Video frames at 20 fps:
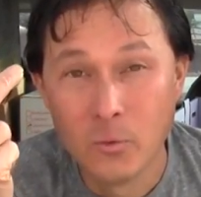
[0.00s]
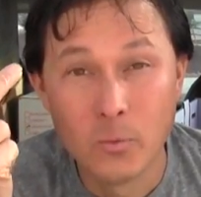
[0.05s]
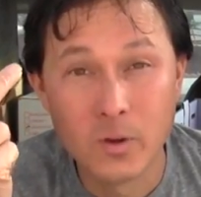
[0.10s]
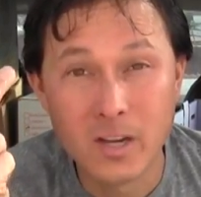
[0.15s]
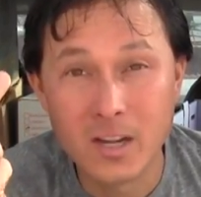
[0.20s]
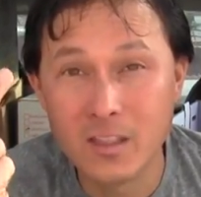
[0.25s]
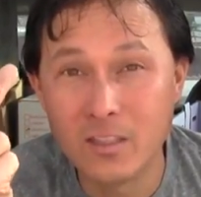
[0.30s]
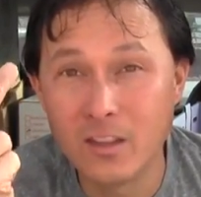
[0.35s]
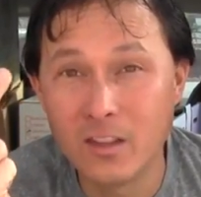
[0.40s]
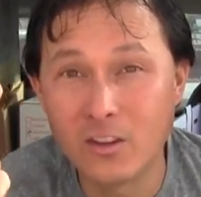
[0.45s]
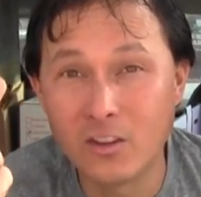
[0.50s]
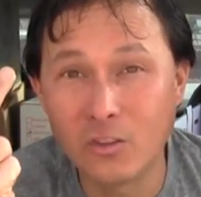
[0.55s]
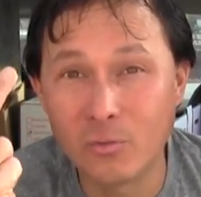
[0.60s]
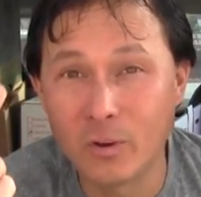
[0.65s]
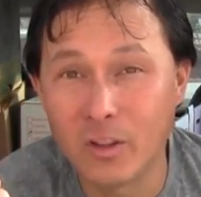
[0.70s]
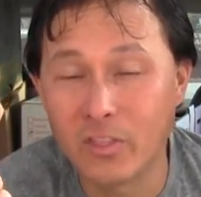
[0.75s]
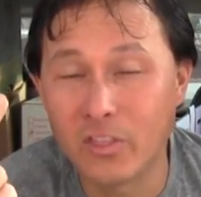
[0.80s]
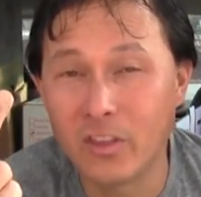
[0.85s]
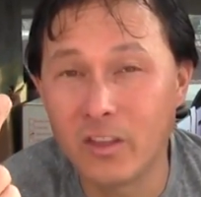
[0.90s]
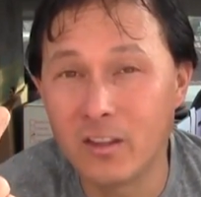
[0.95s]
We need these
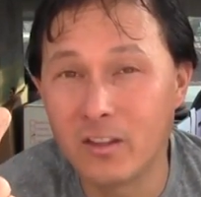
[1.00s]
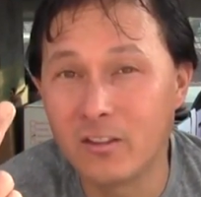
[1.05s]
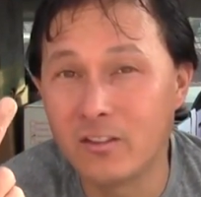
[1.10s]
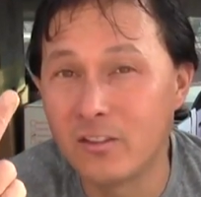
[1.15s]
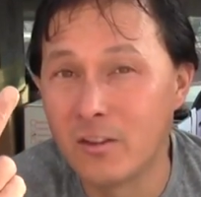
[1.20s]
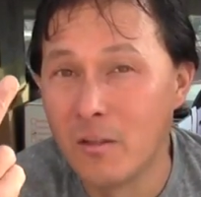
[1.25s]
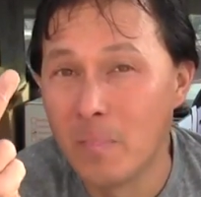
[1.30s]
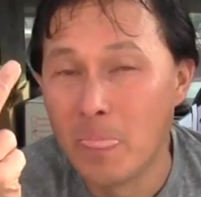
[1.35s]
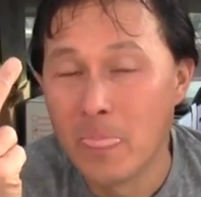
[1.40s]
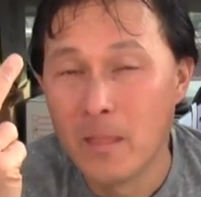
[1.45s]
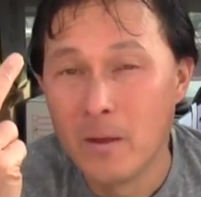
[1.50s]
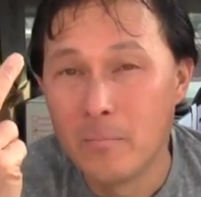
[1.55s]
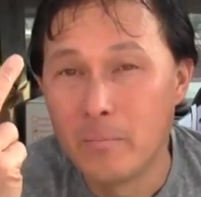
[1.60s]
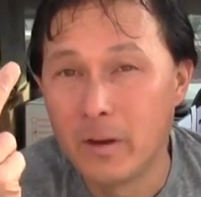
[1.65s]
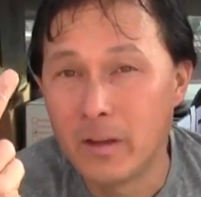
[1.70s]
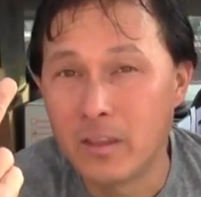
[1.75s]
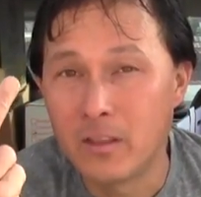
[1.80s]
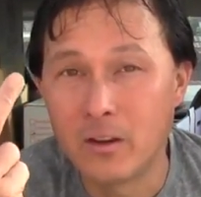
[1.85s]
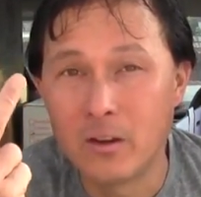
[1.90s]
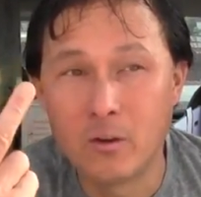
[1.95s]
three things,
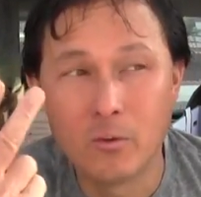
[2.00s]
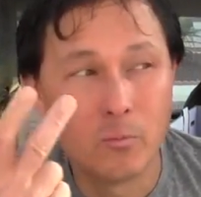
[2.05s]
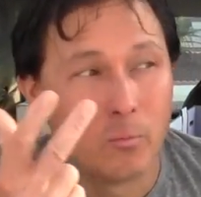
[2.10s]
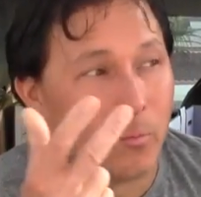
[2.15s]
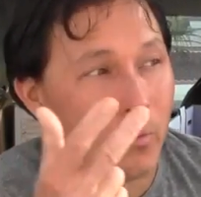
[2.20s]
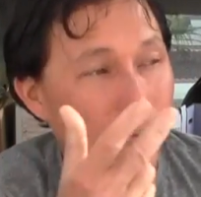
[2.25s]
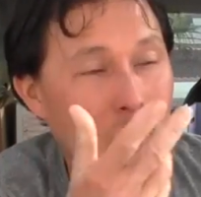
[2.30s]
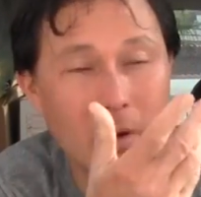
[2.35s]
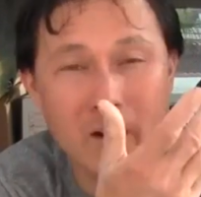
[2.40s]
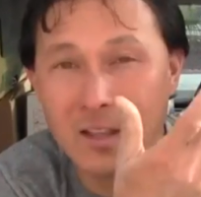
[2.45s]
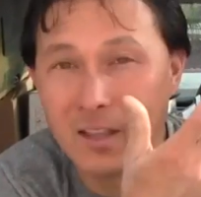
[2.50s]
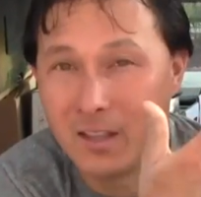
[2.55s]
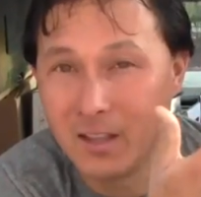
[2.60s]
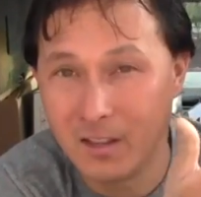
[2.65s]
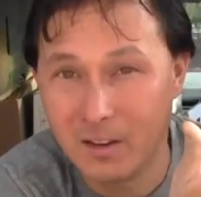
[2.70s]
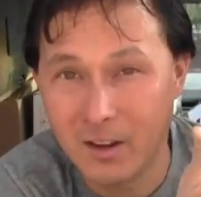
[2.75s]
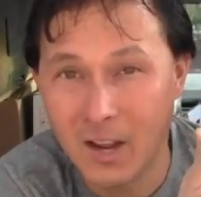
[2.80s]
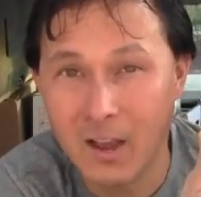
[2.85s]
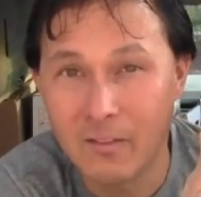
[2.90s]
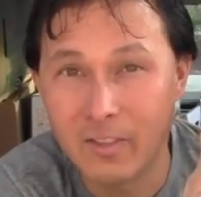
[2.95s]
but you know, we want to
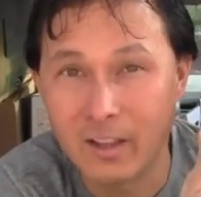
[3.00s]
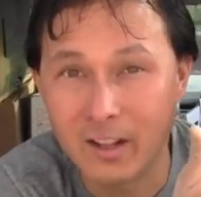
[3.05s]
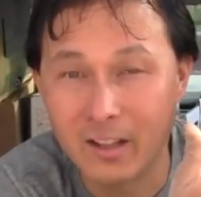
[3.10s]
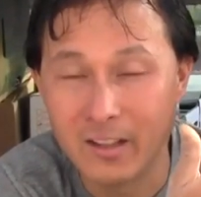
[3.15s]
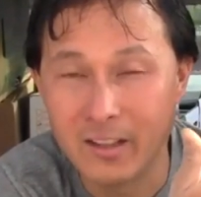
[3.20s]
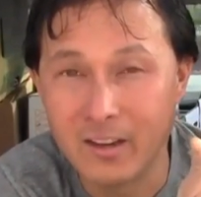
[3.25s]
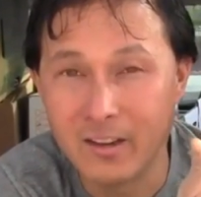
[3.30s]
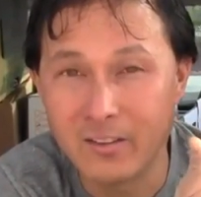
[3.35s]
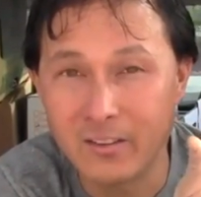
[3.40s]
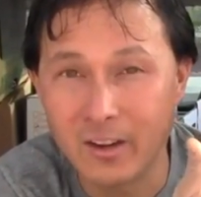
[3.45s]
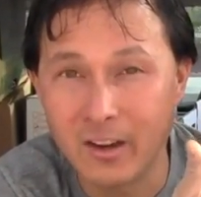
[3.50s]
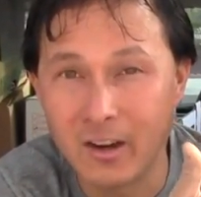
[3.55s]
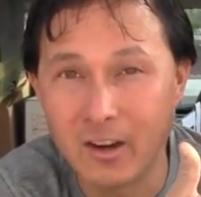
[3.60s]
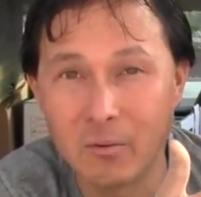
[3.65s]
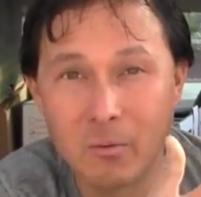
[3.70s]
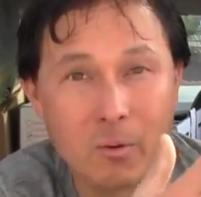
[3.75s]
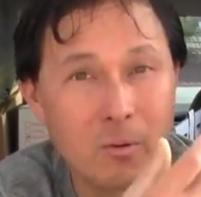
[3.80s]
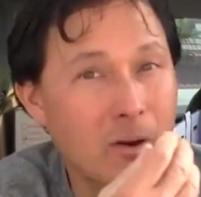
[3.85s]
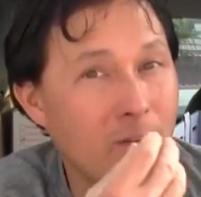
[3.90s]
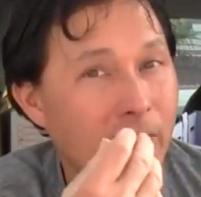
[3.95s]
have the cleanest
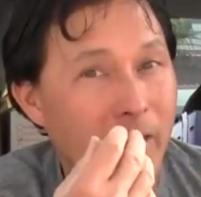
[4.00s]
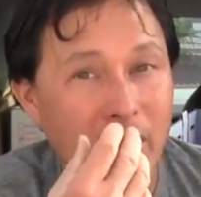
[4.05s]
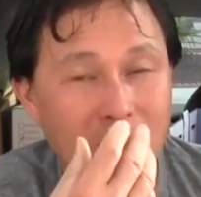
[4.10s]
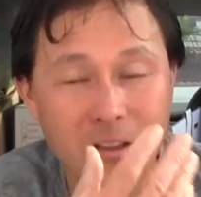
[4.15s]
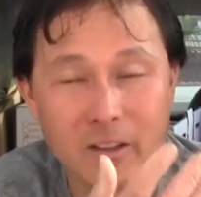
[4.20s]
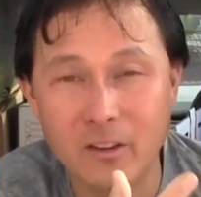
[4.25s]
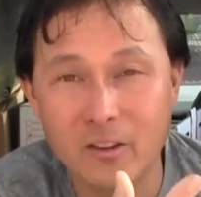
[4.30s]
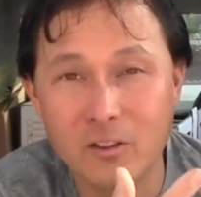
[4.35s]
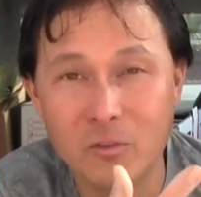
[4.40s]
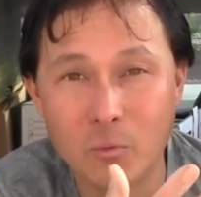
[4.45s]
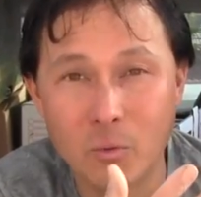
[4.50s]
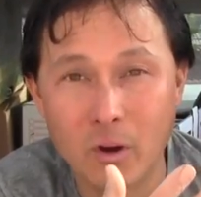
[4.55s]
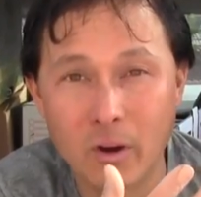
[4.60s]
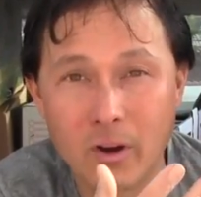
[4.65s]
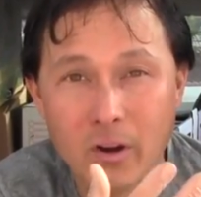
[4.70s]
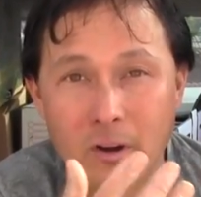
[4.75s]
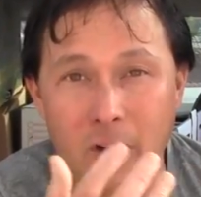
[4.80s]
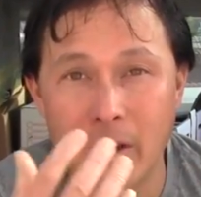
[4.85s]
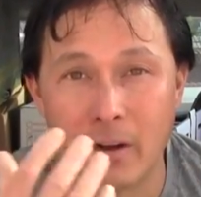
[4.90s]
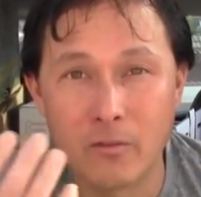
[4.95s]
air, we want to have the cleanest
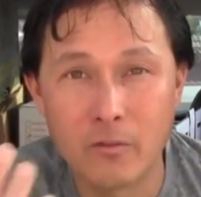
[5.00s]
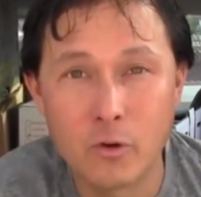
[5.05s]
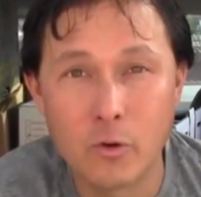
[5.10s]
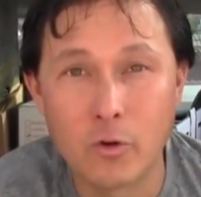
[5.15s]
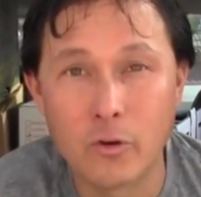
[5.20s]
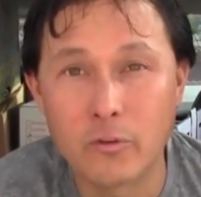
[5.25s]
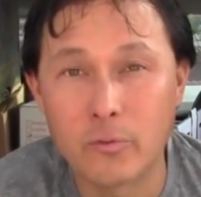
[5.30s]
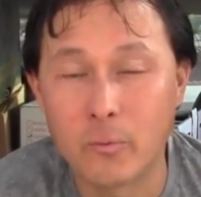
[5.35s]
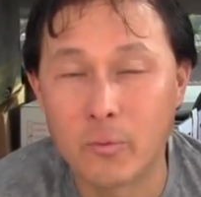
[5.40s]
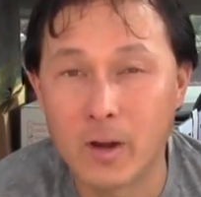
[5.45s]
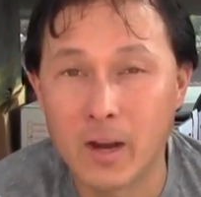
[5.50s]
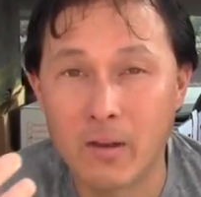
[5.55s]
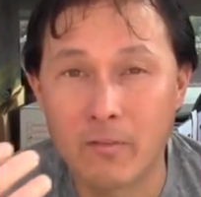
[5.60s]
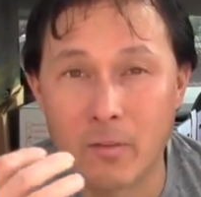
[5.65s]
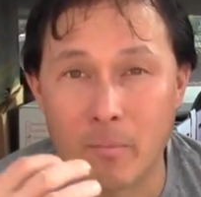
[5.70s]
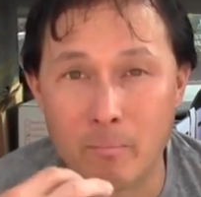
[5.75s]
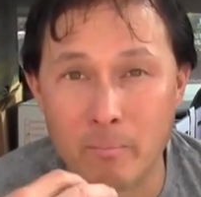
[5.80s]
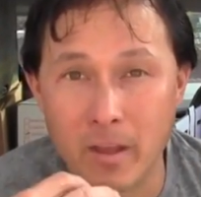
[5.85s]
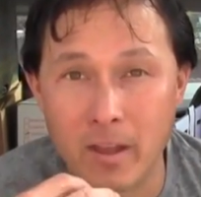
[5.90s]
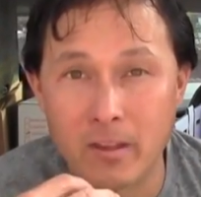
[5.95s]
water, and of course, we want to
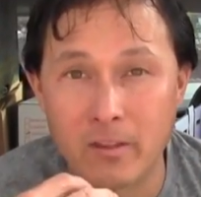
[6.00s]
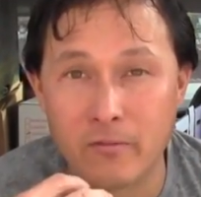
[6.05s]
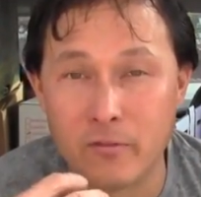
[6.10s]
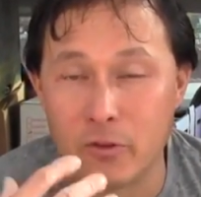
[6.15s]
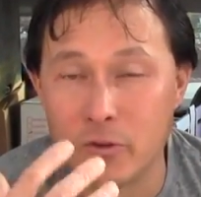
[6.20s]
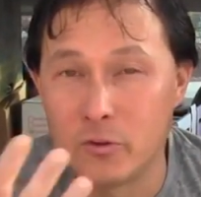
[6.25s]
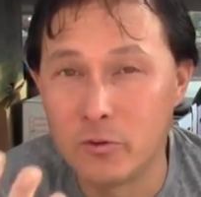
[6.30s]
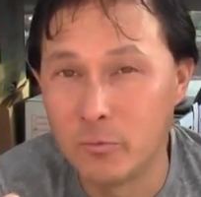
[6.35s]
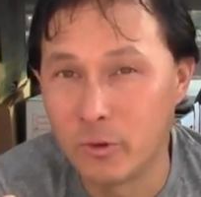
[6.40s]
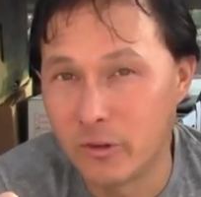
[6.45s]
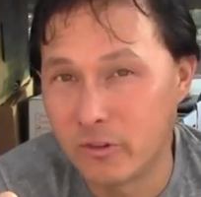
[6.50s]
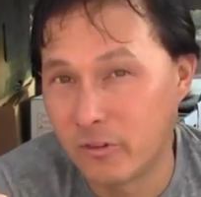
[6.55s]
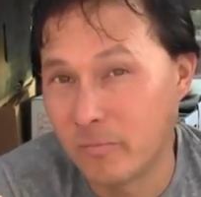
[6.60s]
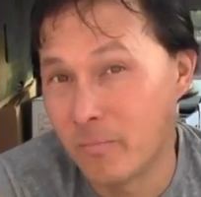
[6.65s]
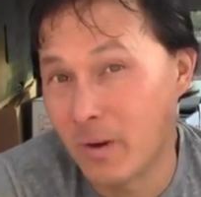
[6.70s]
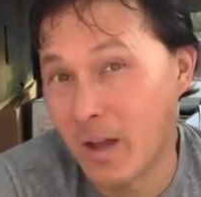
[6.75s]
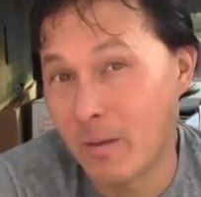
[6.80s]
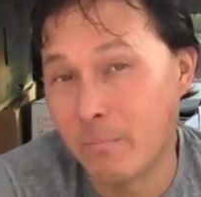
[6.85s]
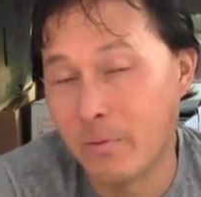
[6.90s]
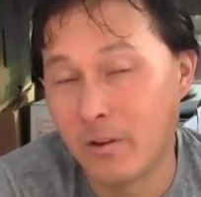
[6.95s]
have the best food, which
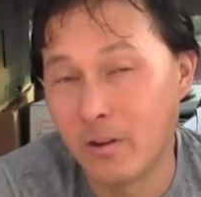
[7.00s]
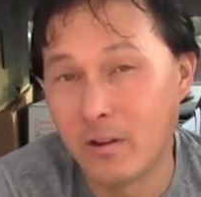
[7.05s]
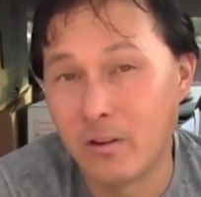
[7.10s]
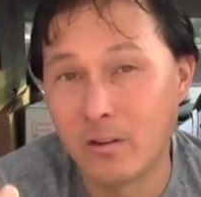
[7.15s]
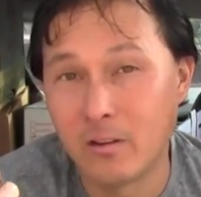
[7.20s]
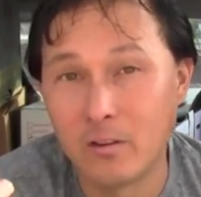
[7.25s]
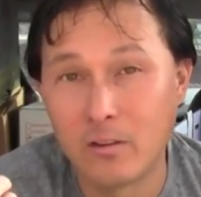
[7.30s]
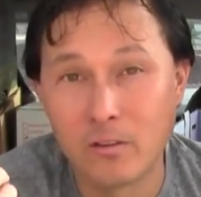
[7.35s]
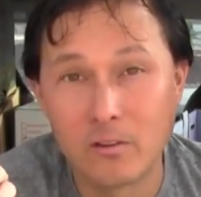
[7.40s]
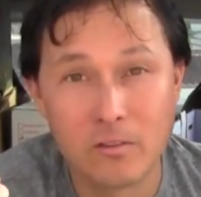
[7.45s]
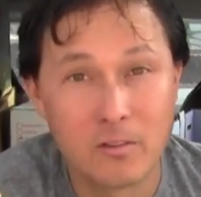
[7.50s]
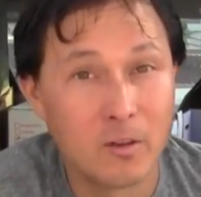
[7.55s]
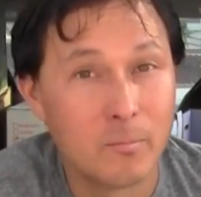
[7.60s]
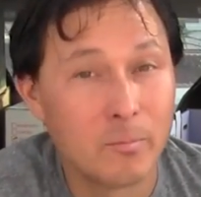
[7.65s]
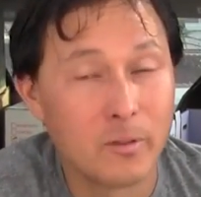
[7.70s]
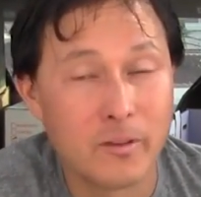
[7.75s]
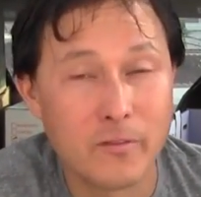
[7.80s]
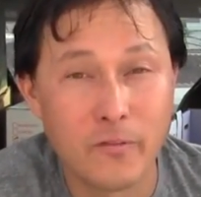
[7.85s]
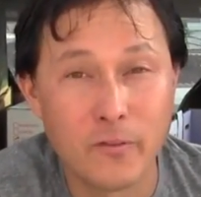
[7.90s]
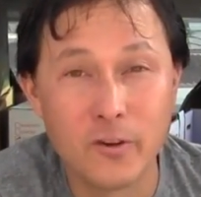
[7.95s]
in my opinion is
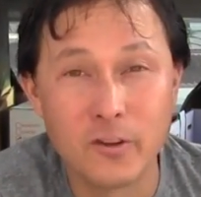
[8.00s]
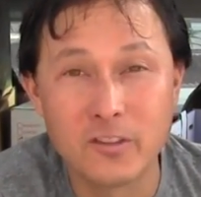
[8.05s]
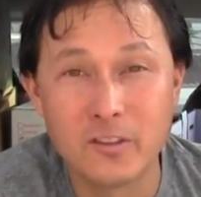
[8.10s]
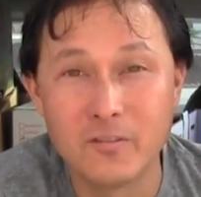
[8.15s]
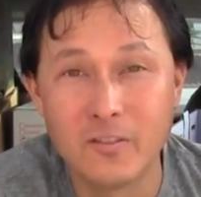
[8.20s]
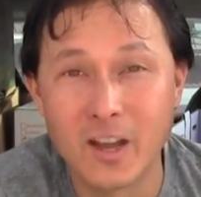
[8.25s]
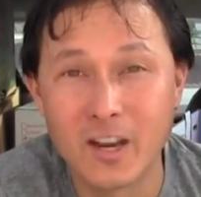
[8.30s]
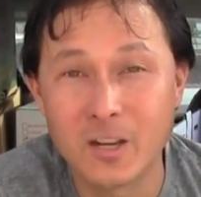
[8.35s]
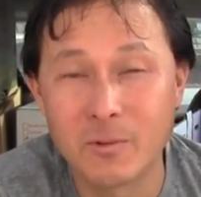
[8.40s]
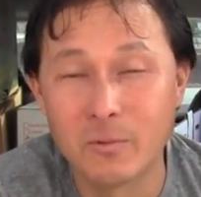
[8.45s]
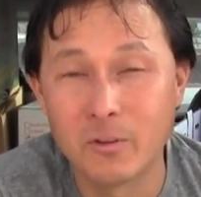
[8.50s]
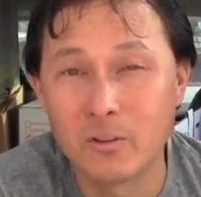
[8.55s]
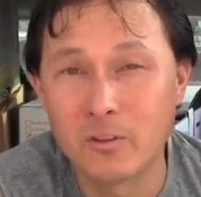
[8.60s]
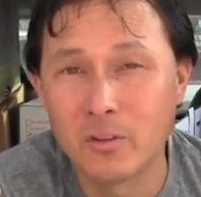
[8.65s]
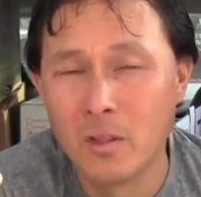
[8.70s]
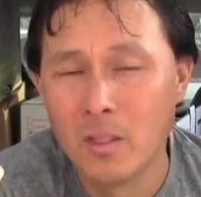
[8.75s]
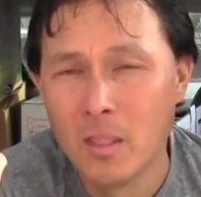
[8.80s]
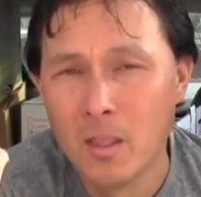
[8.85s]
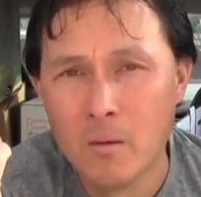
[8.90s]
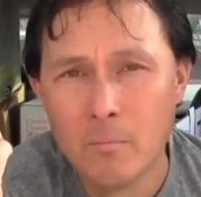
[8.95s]
simply fruits and vegetables.